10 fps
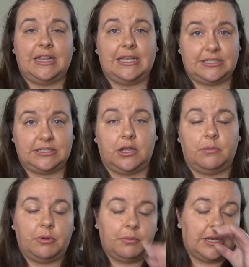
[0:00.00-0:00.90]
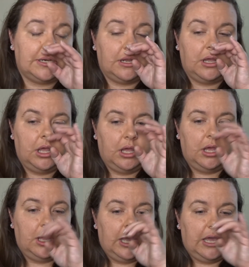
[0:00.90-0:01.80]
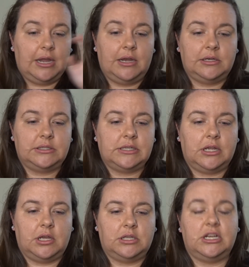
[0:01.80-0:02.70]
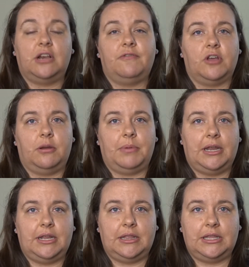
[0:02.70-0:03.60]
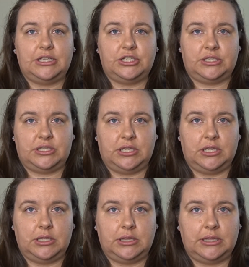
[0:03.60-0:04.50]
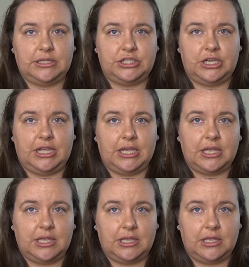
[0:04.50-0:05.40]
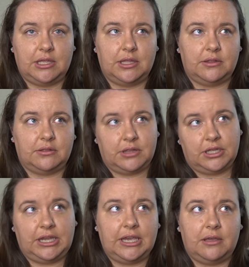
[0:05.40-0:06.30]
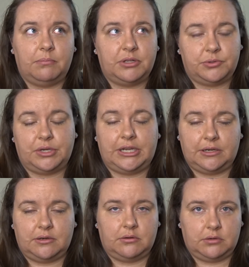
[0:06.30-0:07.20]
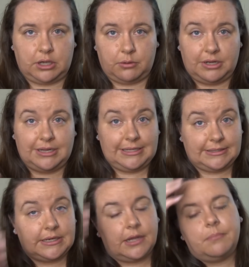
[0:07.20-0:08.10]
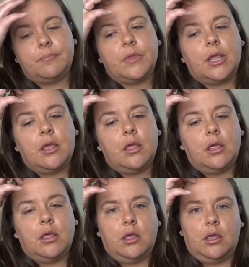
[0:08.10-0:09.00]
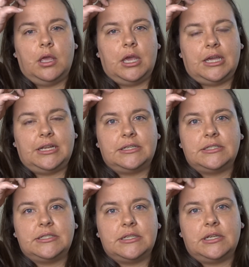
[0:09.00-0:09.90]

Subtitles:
last time we went, and I totally forgot about it this year, the year between going this time. And